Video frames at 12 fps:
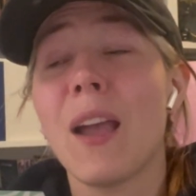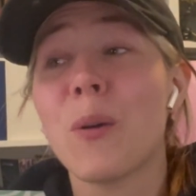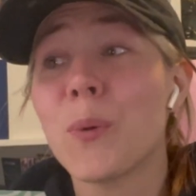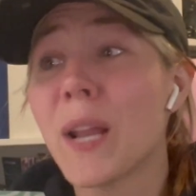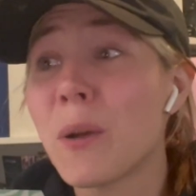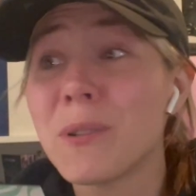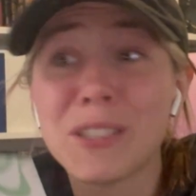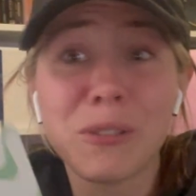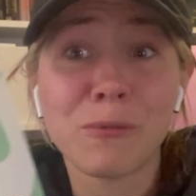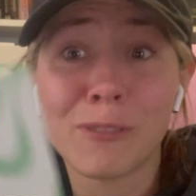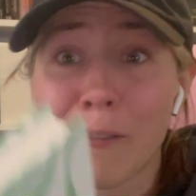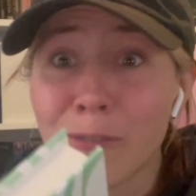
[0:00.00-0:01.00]
when I want to
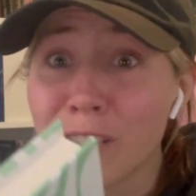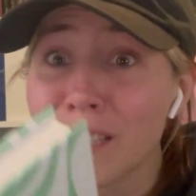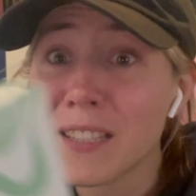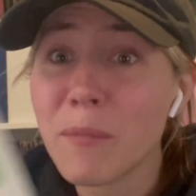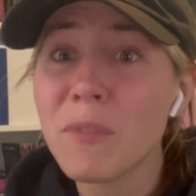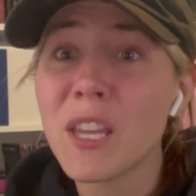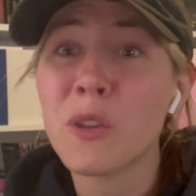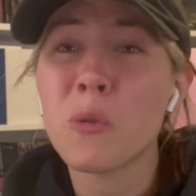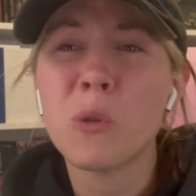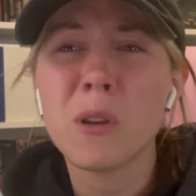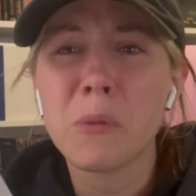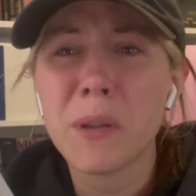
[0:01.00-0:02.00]
reference something
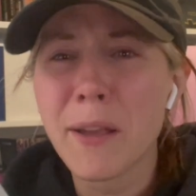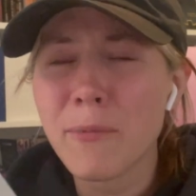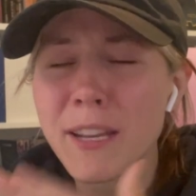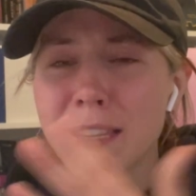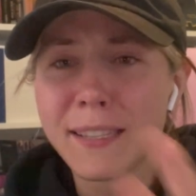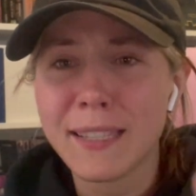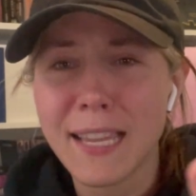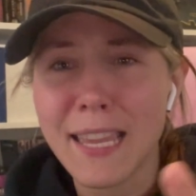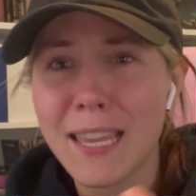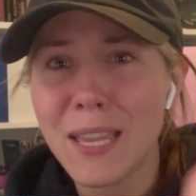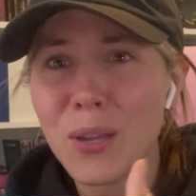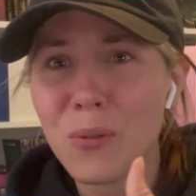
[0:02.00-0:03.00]
or when I want to
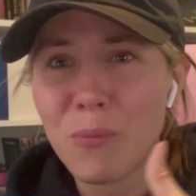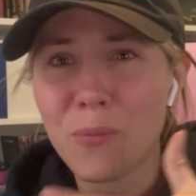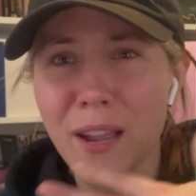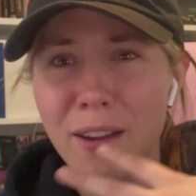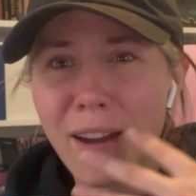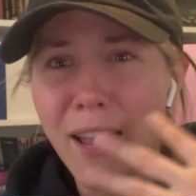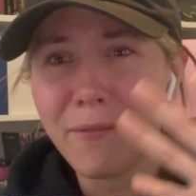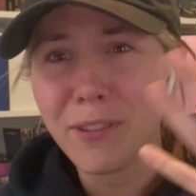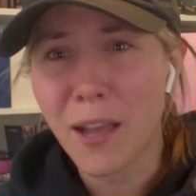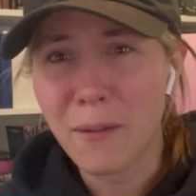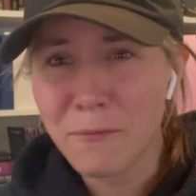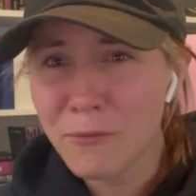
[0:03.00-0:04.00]
see where I've
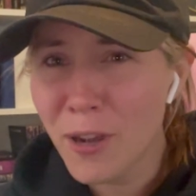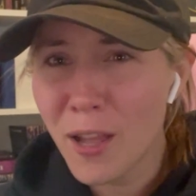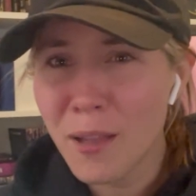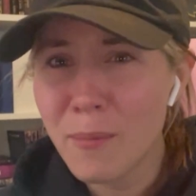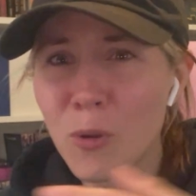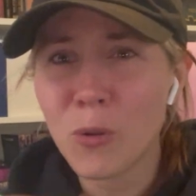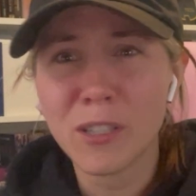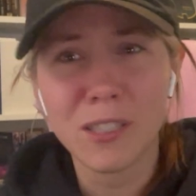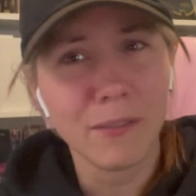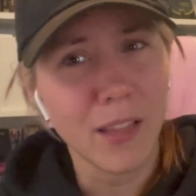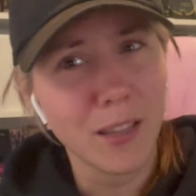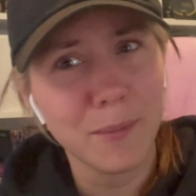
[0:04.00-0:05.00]
come from or
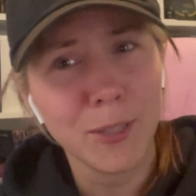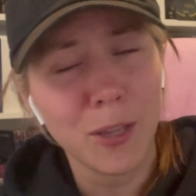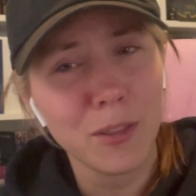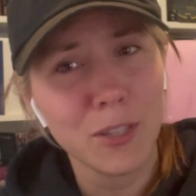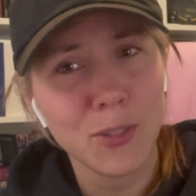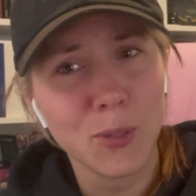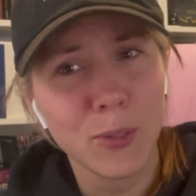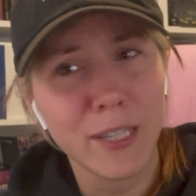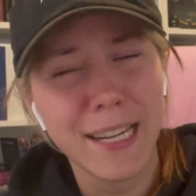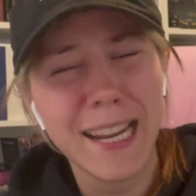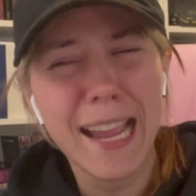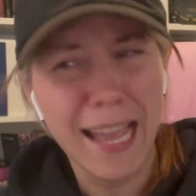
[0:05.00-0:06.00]
developed on the
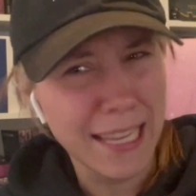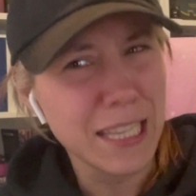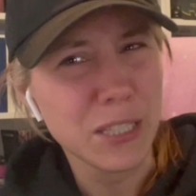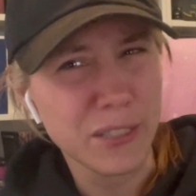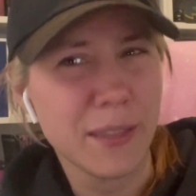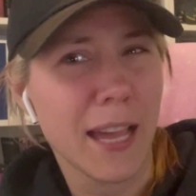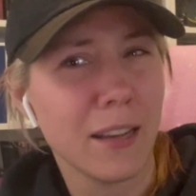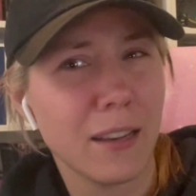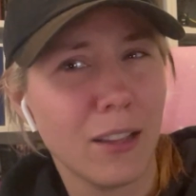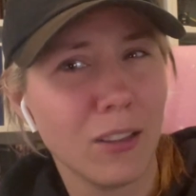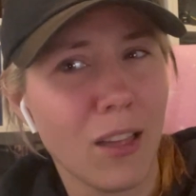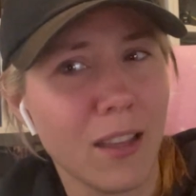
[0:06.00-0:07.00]
story, I can do that
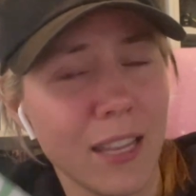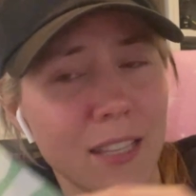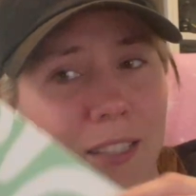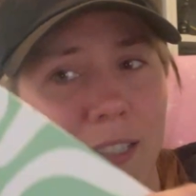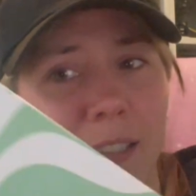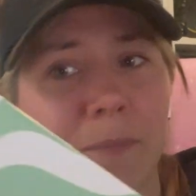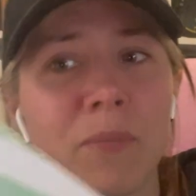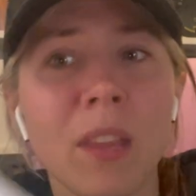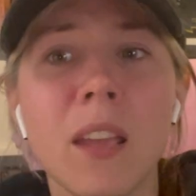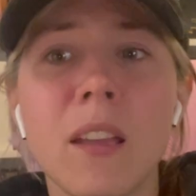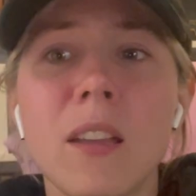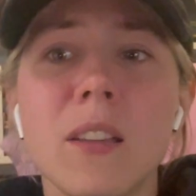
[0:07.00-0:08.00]
a lot easier.
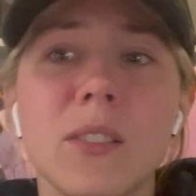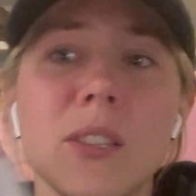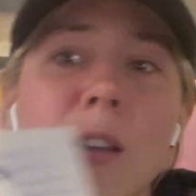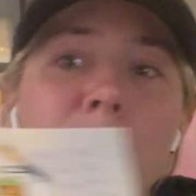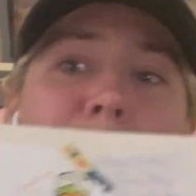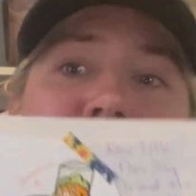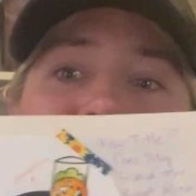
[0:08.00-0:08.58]
So